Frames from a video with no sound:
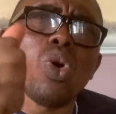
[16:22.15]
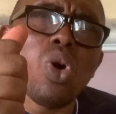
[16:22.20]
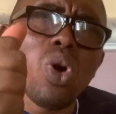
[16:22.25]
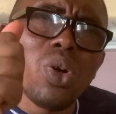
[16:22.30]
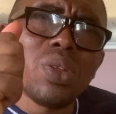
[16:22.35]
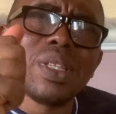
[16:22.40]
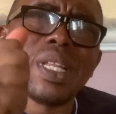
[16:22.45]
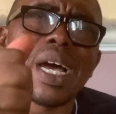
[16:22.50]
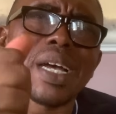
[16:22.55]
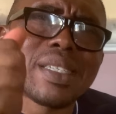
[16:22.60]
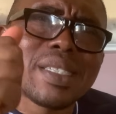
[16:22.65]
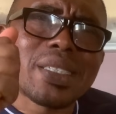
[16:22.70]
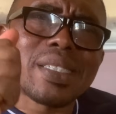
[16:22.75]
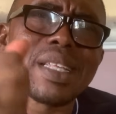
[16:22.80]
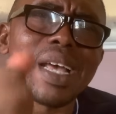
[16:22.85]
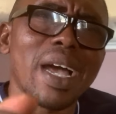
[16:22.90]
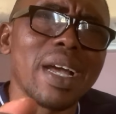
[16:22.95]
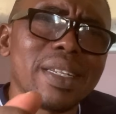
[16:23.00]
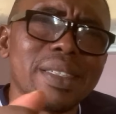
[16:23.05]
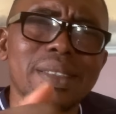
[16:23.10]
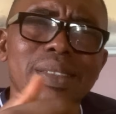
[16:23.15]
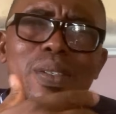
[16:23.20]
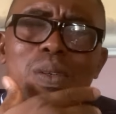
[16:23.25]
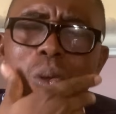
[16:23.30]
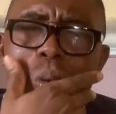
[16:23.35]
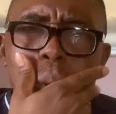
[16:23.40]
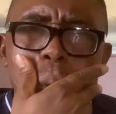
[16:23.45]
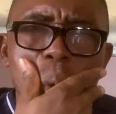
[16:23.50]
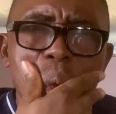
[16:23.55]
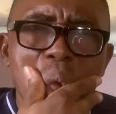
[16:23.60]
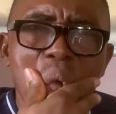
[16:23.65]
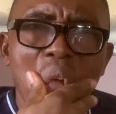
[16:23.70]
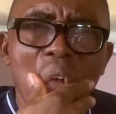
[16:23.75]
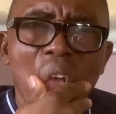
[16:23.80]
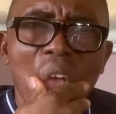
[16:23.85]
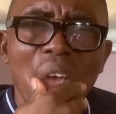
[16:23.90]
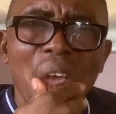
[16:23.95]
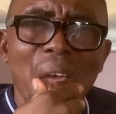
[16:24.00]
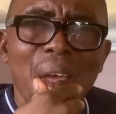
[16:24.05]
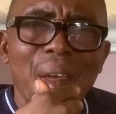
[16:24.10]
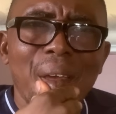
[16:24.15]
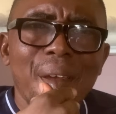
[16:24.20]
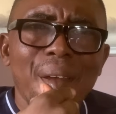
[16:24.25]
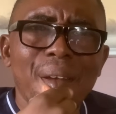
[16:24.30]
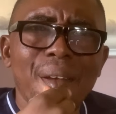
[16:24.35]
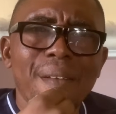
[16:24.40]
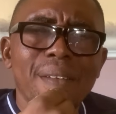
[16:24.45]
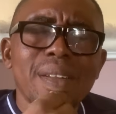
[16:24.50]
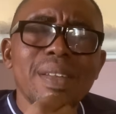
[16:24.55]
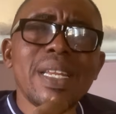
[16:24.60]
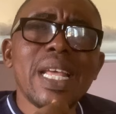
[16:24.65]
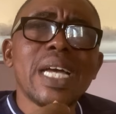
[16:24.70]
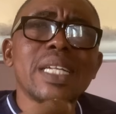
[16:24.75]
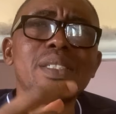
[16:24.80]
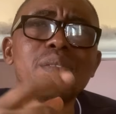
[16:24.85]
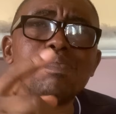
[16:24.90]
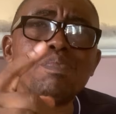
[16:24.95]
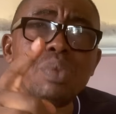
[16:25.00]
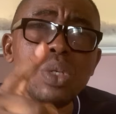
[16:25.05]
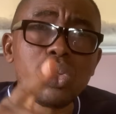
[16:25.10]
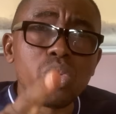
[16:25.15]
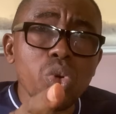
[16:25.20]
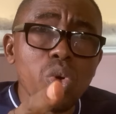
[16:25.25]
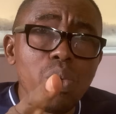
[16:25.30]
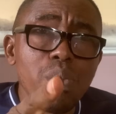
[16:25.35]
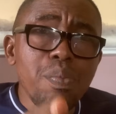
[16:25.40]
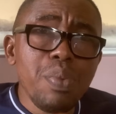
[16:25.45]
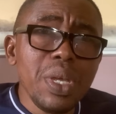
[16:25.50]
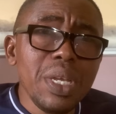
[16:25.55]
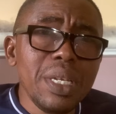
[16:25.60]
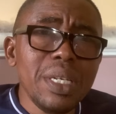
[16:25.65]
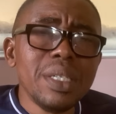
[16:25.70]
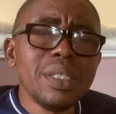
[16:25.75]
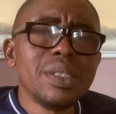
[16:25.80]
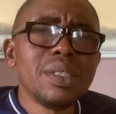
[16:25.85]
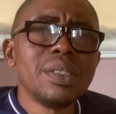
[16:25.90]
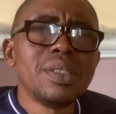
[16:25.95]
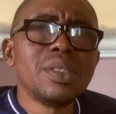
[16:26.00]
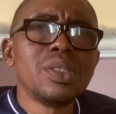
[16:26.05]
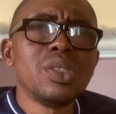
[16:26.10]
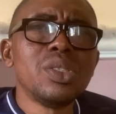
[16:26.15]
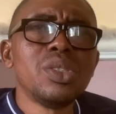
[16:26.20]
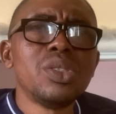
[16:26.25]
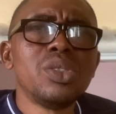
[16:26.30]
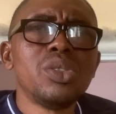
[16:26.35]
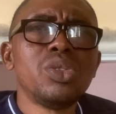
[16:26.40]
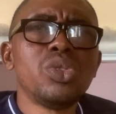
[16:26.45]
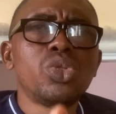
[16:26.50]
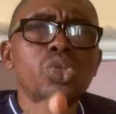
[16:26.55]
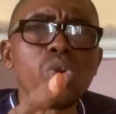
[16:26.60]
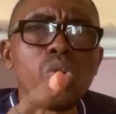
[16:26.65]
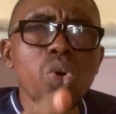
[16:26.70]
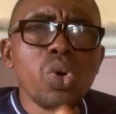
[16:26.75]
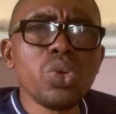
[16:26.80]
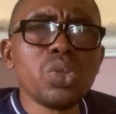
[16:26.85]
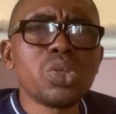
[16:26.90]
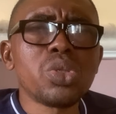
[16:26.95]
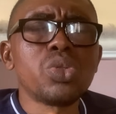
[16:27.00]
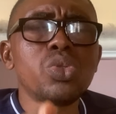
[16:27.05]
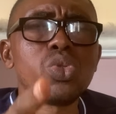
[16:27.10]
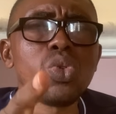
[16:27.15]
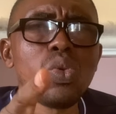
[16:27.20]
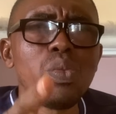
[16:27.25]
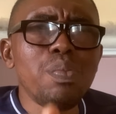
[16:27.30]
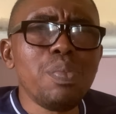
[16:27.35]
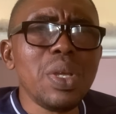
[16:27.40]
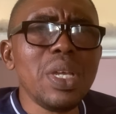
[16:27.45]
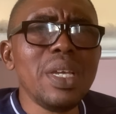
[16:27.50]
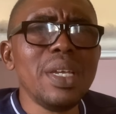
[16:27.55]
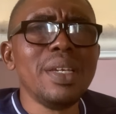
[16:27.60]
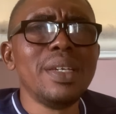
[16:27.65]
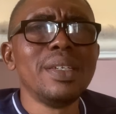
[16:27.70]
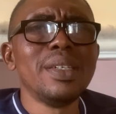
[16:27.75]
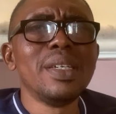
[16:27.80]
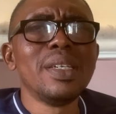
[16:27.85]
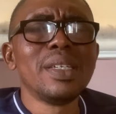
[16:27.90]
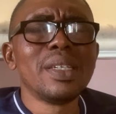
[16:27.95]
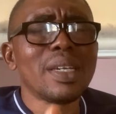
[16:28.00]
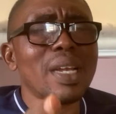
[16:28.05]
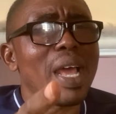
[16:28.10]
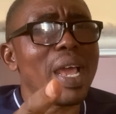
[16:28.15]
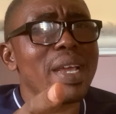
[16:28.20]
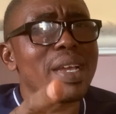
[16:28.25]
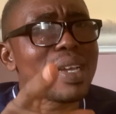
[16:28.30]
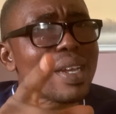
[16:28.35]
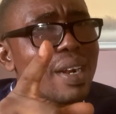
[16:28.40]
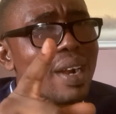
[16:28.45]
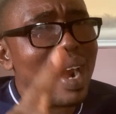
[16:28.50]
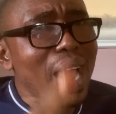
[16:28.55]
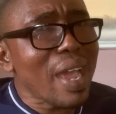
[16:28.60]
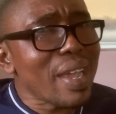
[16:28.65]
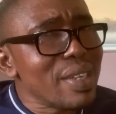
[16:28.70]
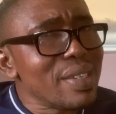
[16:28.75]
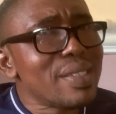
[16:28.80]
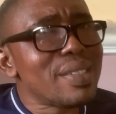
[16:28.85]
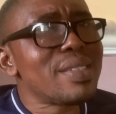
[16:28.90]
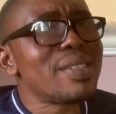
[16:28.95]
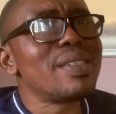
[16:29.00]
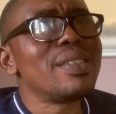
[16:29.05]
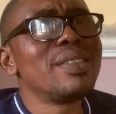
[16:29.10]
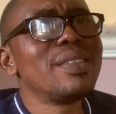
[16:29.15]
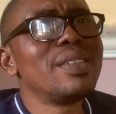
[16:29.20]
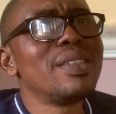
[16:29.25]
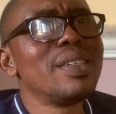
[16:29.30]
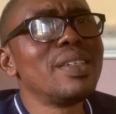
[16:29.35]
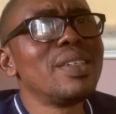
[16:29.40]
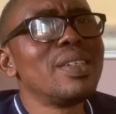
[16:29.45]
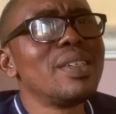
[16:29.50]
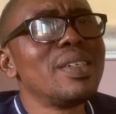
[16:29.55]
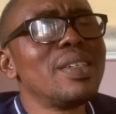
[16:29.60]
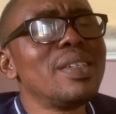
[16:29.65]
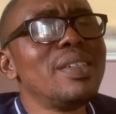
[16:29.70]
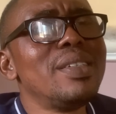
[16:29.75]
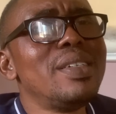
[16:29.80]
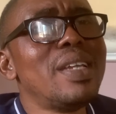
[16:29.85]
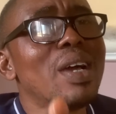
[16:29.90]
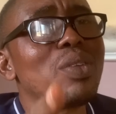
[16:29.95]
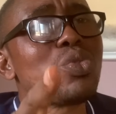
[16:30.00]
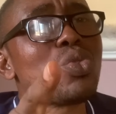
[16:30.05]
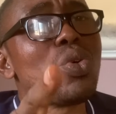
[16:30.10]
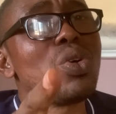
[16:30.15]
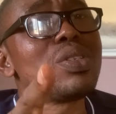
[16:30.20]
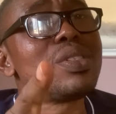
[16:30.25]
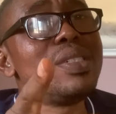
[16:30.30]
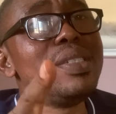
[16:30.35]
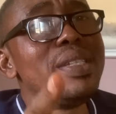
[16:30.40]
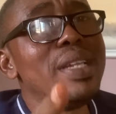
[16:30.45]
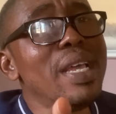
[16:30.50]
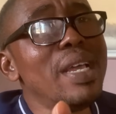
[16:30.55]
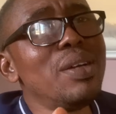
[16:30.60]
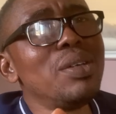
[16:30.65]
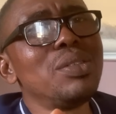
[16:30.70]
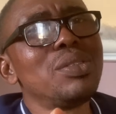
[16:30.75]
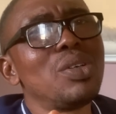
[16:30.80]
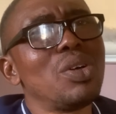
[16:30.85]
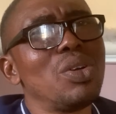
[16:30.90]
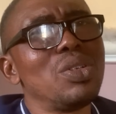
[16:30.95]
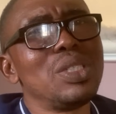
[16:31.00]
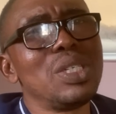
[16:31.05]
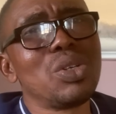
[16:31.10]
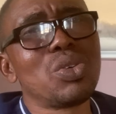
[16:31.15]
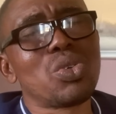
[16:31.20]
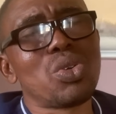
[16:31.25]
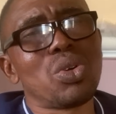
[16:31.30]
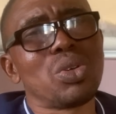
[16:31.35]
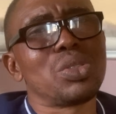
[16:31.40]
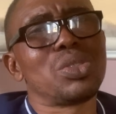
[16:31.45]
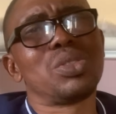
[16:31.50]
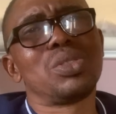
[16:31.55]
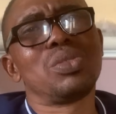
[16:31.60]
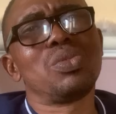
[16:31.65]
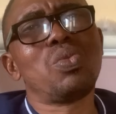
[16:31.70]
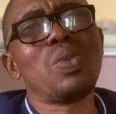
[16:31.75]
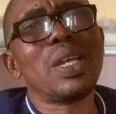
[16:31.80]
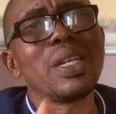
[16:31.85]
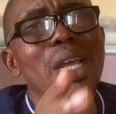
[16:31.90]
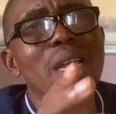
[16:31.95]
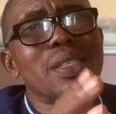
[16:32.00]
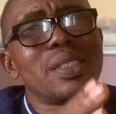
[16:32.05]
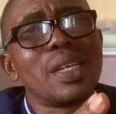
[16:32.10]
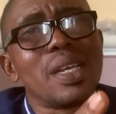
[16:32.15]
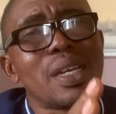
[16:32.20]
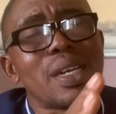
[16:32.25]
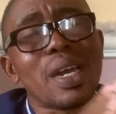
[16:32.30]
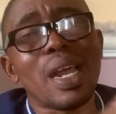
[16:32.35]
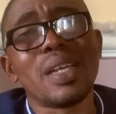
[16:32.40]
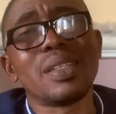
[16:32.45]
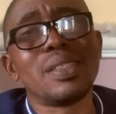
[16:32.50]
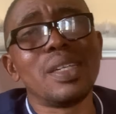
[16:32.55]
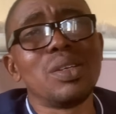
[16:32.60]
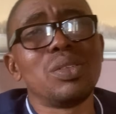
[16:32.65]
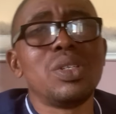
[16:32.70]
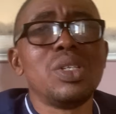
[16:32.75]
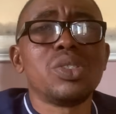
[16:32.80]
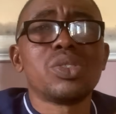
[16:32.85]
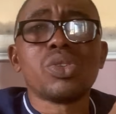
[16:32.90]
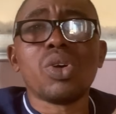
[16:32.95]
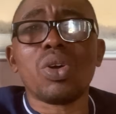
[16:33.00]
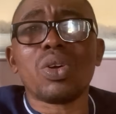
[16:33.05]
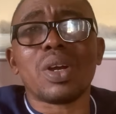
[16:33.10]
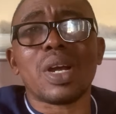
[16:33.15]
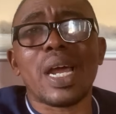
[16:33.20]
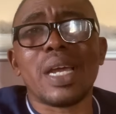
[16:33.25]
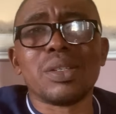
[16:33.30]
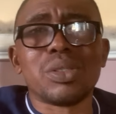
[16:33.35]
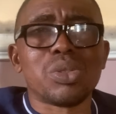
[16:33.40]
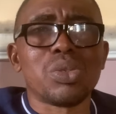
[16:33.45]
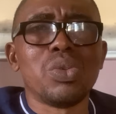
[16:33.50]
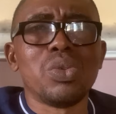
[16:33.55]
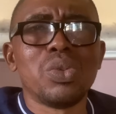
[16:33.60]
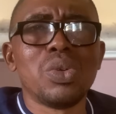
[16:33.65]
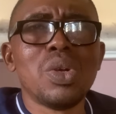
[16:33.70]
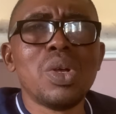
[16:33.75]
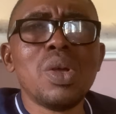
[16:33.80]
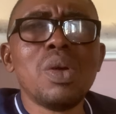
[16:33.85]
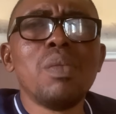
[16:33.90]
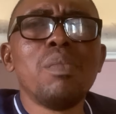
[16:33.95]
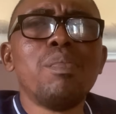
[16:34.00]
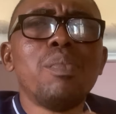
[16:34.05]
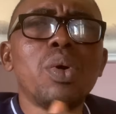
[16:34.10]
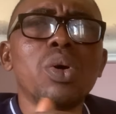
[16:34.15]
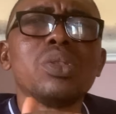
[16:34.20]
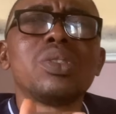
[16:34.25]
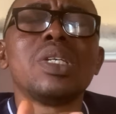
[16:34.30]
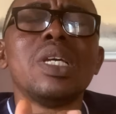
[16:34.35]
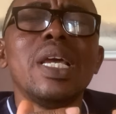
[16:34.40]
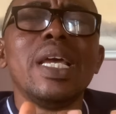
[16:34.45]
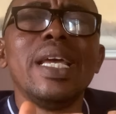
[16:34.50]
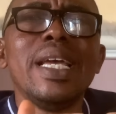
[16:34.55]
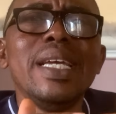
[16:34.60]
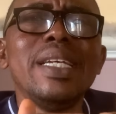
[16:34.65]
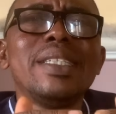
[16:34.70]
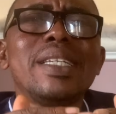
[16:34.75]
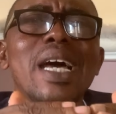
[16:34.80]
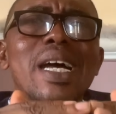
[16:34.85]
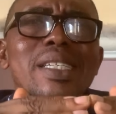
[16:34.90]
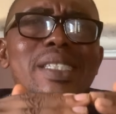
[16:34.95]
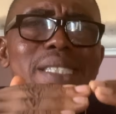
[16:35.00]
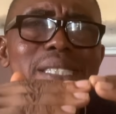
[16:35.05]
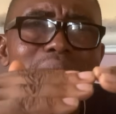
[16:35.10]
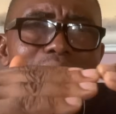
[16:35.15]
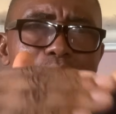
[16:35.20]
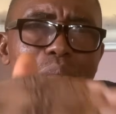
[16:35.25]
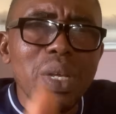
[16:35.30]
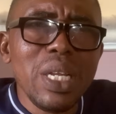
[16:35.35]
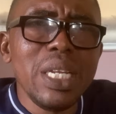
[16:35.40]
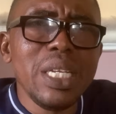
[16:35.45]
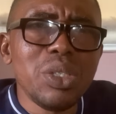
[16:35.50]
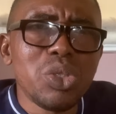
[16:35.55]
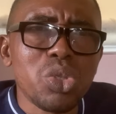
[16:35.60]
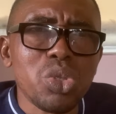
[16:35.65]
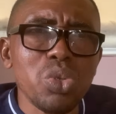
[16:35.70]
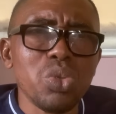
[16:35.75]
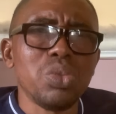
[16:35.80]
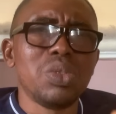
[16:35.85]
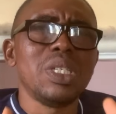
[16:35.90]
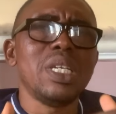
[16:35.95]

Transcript: understand that Peter Obi chose to be like Christ that was nailed on the cross. When I say Christ, it's not Christ, but in that similitude,